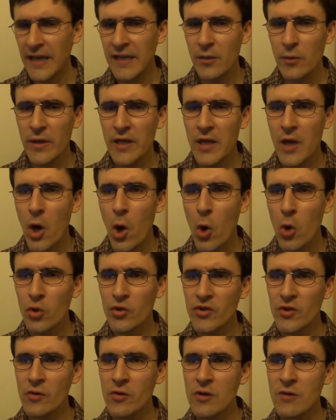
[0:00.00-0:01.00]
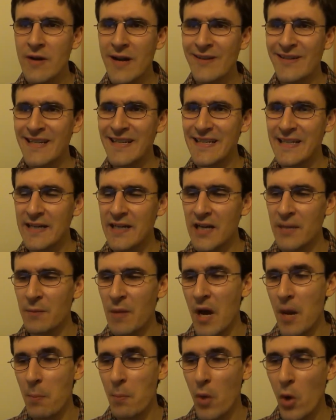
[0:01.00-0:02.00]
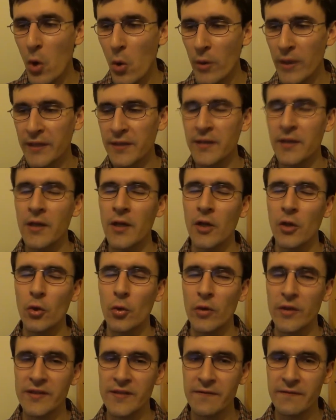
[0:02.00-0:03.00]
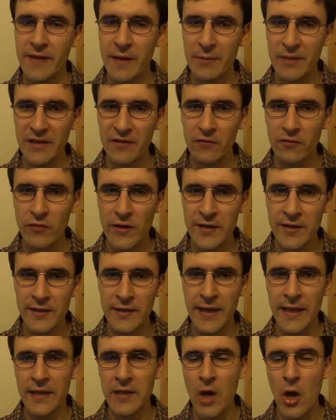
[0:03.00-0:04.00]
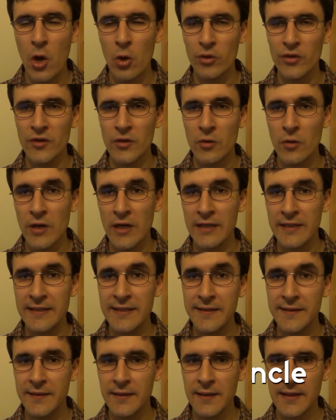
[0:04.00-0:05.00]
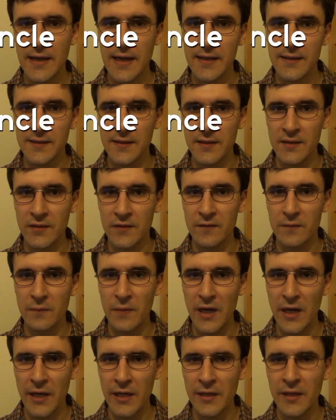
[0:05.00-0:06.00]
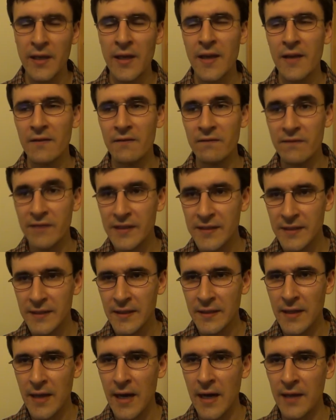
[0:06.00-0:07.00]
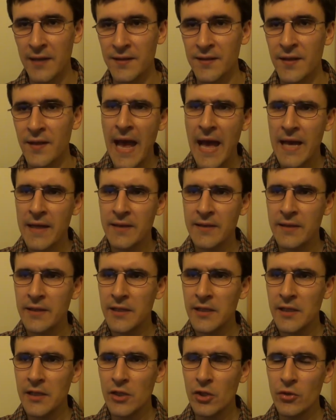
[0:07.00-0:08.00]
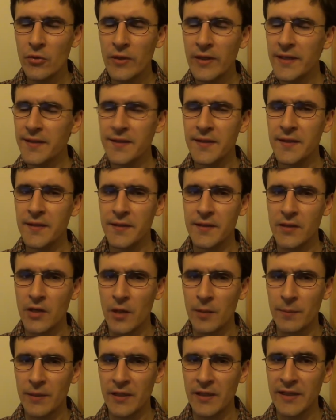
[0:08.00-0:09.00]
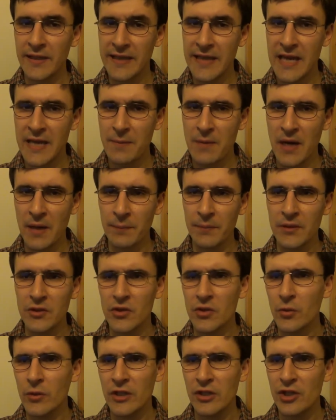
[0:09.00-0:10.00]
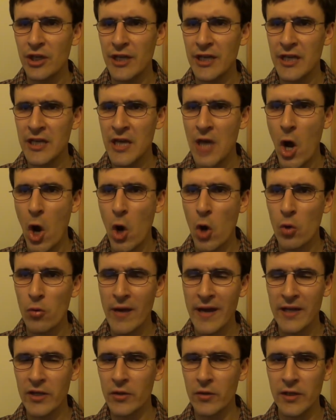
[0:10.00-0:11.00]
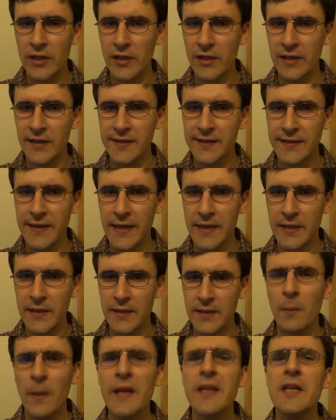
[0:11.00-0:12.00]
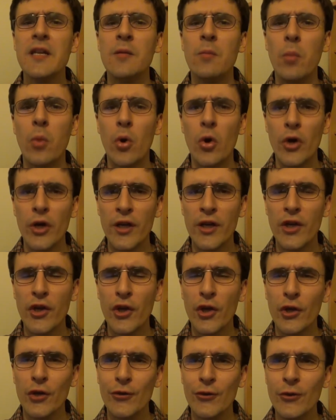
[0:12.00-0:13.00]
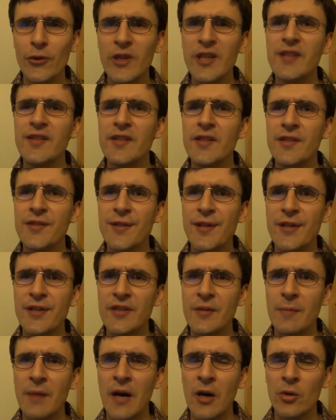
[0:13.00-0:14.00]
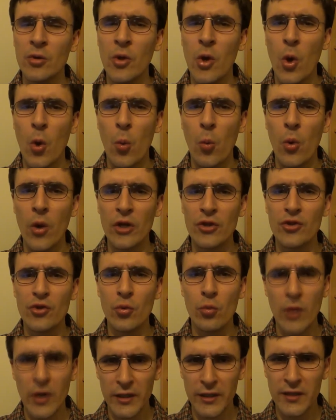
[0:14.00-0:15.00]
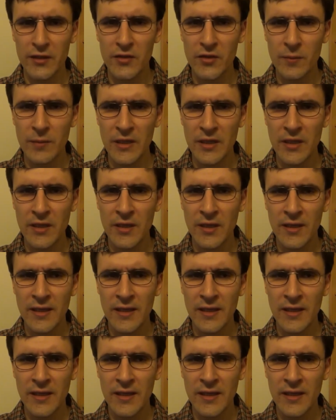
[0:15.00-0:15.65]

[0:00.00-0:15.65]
Anyway, also around that time, a poet who was a family friend and also a distant acquaintance of mine visited us, and the Ulysses topic came up, to which he oracularly said, "My dear boy, Ulysses is about what you want it to be.